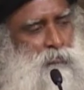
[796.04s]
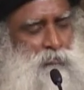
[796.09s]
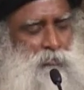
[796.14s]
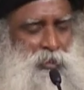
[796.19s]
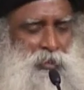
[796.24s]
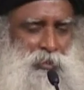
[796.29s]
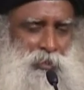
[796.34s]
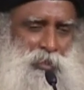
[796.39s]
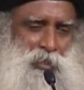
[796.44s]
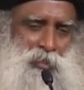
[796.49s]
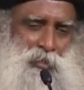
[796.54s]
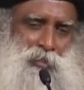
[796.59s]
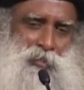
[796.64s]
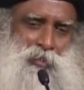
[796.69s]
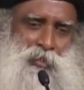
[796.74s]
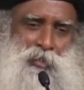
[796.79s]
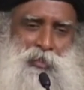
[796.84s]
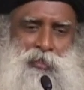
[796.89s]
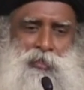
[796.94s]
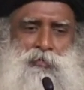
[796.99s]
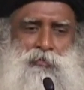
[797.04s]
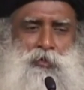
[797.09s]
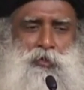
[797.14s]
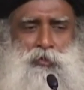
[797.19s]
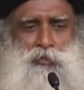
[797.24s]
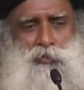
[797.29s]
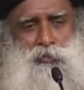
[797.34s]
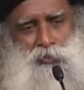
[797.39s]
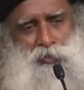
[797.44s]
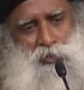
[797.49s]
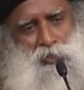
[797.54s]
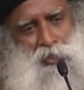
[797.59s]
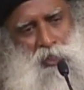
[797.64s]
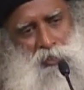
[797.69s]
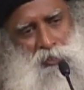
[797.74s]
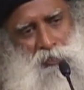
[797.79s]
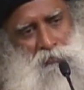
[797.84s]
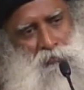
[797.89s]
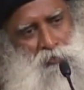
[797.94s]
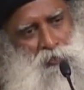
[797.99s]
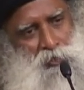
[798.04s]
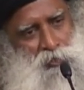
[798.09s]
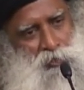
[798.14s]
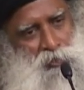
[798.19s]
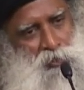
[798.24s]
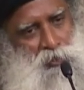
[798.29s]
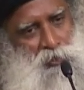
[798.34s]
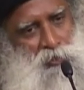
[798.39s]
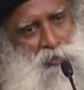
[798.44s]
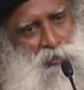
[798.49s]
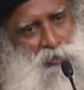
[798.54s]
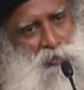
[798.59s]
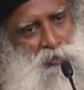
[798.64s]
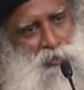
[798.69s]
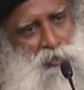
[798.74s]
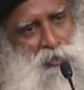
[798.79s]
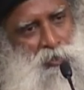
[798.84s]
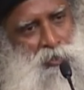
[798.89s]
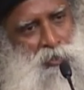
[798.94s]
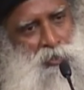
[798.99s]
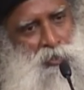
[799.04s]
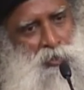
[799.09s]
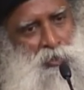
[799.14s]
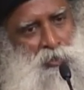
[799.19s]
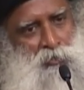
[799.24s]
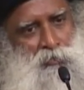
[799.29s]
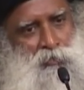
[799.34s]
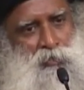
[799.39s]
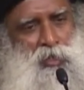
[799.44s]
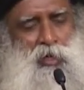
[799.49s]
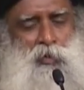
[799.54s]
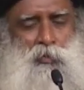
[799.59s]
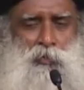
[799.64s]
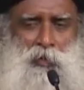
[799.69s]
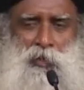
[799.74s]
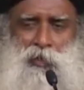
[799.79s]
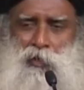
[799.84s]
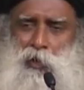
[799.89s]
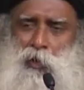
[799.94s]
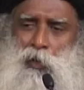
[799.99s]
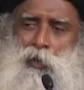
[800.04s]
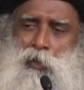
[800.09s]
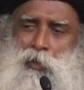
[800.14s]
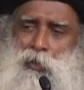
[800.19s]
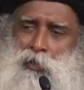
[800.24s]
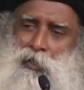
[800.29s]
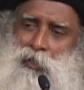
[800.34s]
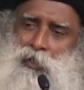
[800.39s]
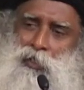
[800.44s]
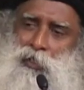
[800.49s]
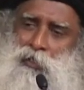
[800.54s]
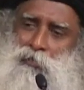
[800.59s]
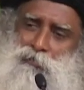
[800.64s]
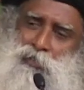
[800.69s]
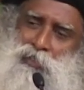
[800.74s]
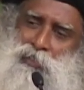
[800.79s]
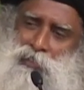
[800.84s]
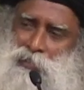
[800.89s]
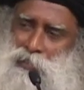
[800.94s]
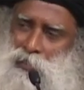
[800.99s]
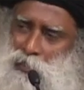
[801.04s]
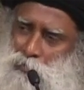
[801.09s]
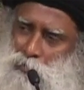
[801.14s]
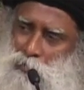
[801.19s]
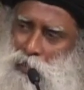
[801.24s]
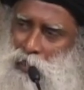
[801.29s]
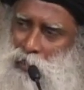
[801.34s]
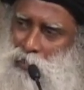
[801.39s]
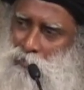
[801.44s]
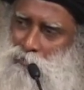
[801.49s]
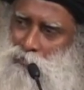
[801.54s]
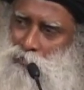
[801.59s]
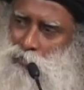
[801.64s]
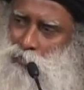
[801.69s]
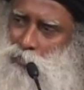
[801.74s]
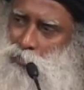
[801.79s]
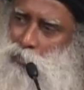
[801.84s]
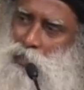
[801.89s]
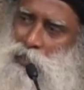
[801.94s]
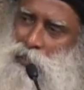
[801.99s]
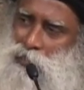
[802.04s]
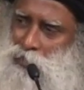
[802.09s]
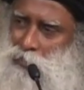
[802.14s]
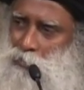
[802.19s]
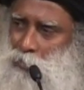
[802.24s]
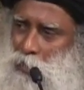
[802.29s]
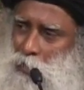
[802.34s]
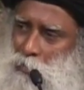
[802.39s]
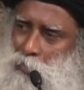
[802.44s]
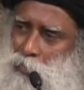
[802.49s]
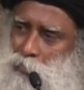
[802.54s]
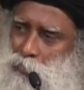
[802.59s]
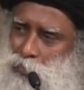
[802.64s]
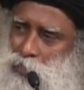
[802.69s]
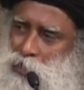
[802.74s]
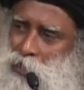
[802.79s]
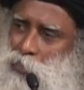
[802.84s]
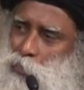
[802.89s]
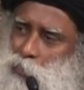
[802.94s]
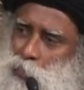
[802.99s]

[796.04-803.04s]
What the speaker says: But such things, we took charge of these things. Now we know, if this is not bearing fruit, what is the problem with it,